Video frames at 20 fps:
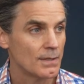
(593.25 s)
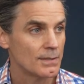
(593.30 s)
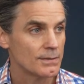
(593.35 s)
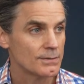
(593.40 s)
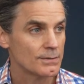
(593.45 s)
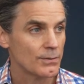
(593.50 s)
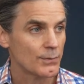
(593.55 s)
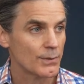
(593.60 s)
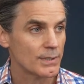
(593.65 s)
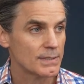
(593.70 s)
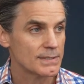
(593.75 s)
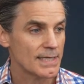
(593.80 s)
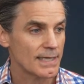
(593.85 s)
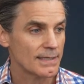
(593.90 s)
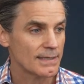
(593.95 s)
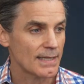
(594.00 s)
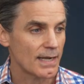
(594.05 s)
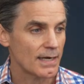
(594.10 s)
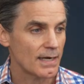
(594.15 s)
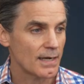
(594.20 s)
So we're going to
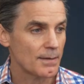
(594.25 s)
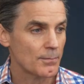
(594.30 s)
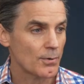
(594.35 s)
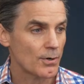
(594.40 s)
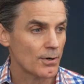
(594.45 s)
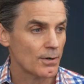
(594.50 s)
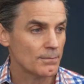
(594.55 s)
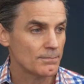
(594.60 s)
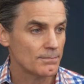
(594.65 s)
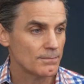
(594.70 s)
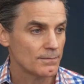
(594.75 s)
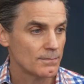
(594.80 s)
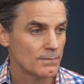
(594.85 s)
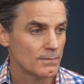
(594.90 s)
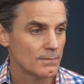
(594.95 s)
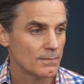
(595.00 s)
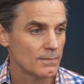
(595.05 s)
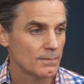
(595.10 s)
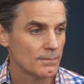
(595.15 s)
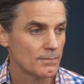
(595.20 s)
take that number,
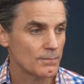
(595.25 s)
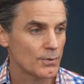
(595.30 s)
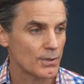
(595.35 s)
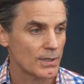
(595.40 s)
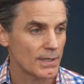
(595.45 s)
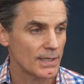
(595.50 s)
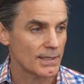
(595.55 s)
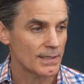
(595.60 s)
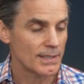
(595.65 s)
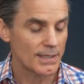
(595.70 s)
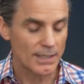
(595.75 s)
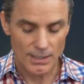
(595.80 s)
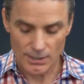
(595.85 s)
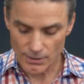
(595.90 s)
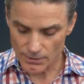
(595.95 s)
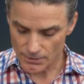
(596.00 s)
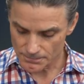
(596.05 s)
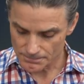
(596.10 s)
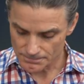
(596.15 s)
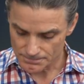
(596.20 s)
put it in
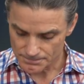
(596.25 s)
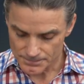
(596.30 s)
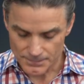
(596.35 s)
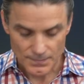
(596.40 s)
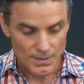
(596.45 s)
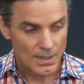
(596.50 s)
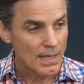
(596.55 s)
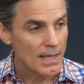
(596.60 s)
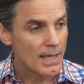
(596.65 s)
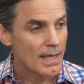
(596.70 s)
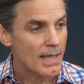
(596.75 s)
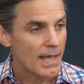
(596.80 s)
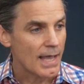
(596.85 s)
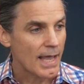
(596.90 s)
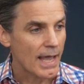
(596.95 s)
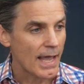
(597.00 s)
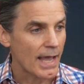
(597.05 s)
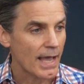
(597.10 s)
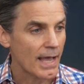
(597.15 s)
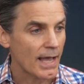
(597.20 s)
here,
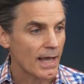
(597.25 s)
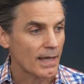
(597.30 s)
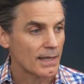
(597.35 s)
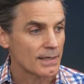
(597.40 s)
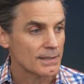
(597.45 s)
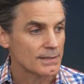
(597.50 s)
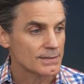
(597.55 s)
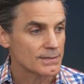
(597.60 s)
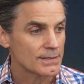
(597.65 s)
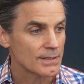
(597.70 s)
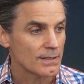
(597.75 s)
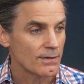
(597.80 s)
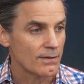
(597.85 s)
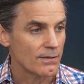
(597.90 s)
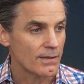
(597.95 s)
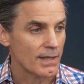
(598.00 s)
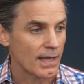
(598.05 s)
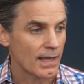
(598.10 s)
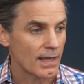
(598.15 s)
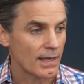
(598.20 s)
and
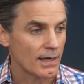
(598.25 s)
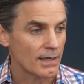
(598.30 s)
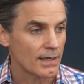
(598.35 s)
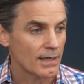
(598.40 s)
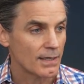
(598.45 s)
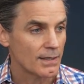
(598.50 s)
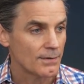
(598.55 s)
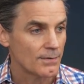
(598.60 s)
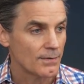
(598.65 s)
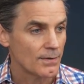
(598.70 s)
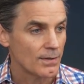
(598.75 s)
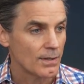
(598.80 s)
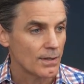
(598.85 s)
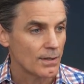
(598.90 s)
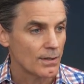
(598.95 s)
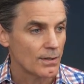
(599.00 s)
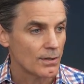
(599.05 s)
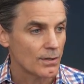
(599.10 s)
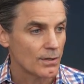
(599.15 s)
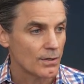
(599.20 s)
then
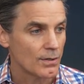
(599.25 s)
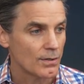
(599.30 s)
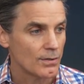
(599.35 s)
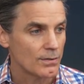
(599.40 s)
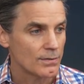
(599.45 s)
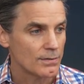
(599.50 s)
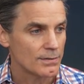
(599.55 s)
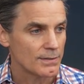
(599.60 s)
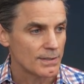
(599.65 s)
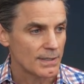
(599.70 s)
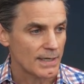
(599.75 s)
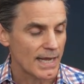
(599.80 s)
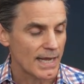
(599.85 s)
The